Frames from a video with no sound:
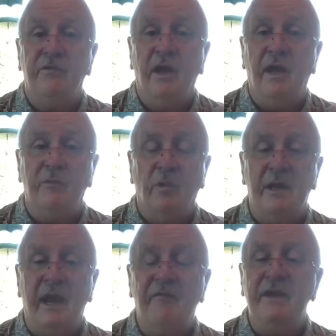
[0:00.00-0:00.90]
flood,
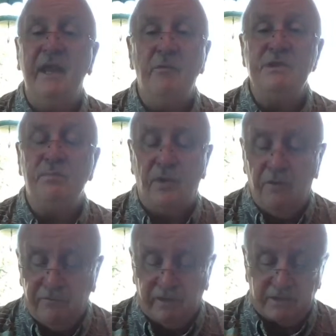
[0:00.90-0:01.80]
when everything was
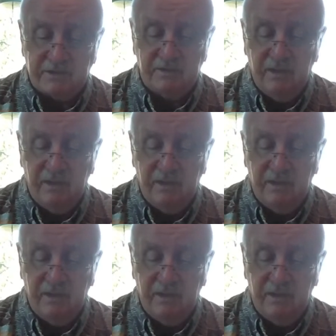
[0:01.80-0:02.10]
perfect.